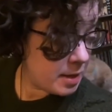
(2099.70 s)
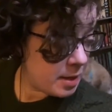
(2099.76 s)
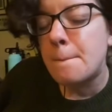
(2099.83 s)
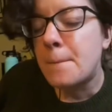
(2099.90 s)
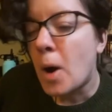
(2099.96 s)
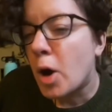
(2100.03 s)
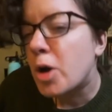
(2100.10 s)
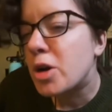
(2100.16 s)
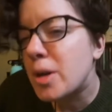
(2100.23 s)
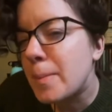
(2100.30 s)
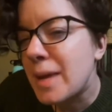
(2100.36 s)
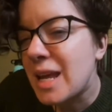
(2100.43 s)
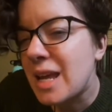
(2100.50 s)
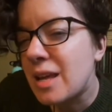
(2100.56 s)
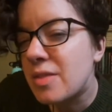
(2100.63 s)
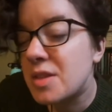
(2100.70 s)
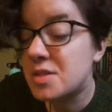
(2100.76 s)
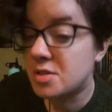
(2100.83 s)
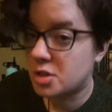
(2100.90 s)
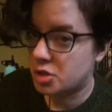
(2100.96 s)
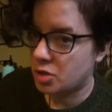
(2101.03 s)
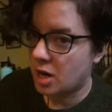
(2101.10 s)
Part of me, this is
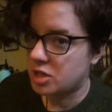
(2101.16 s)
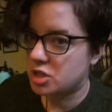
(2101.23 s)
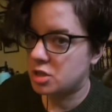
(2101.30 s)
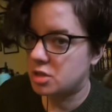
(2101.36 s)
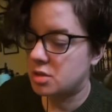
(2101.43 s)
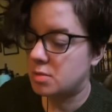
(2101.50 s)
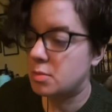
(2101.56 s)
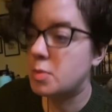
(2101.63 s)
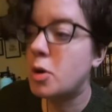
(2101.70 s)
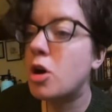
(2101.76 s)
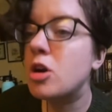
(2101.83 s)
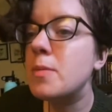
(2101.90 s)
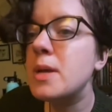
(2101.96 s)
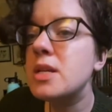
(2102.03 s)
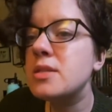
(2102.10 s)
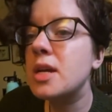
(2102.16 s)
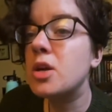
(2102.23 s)
a stretch, but part of me is like,